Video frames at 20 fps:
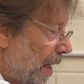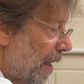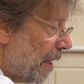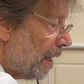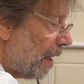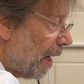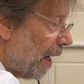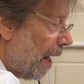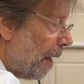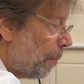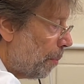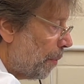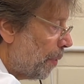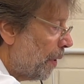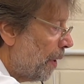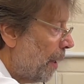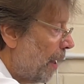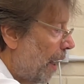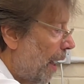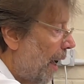clamp
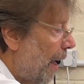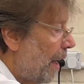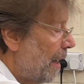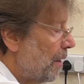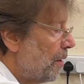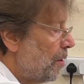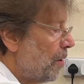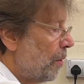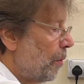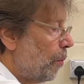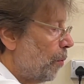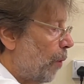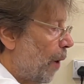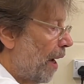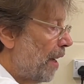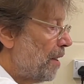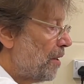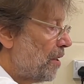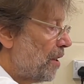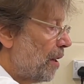and
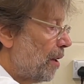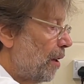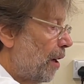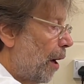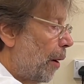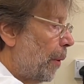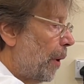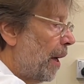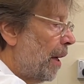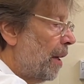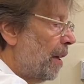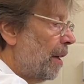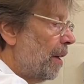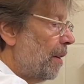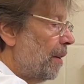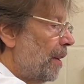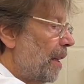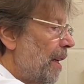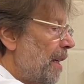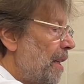raise and lower
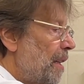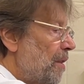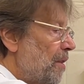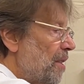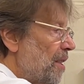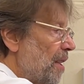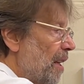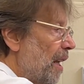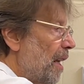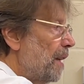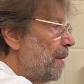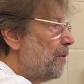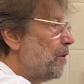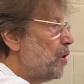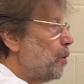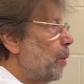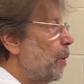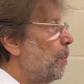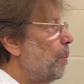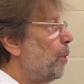the sleeve
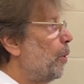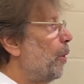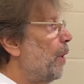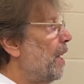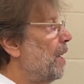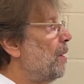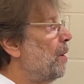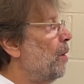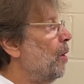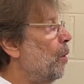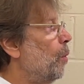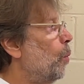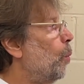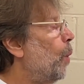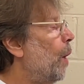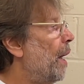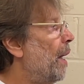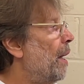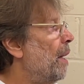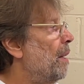to a point
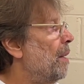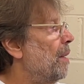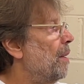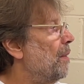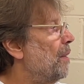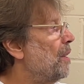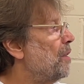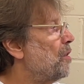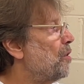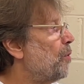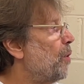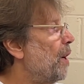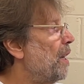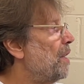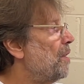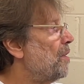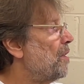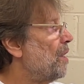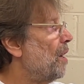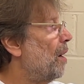where the
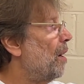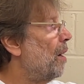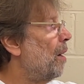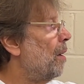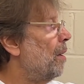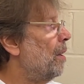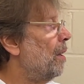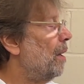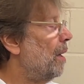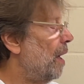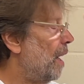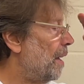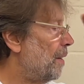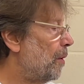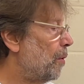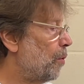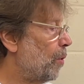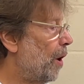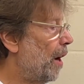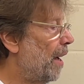screens are at the
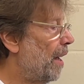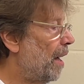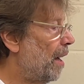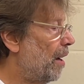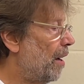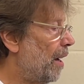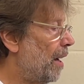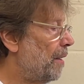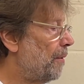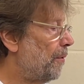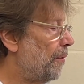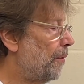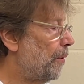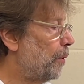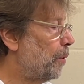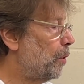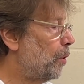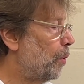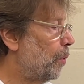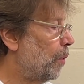right height for
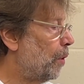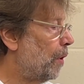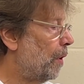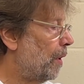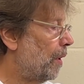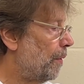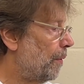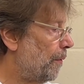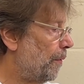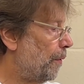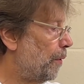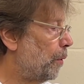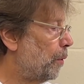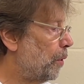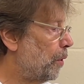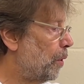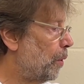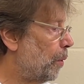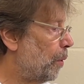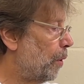your
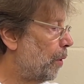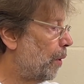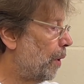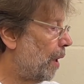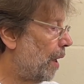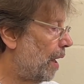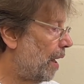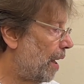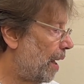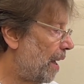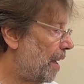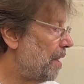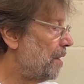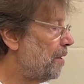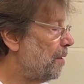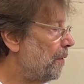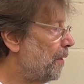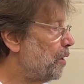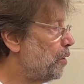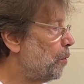
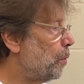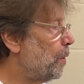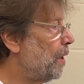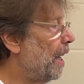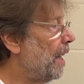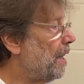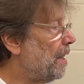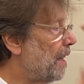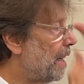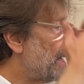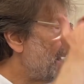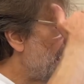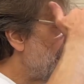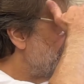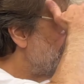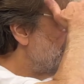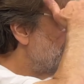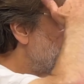individual need. Again,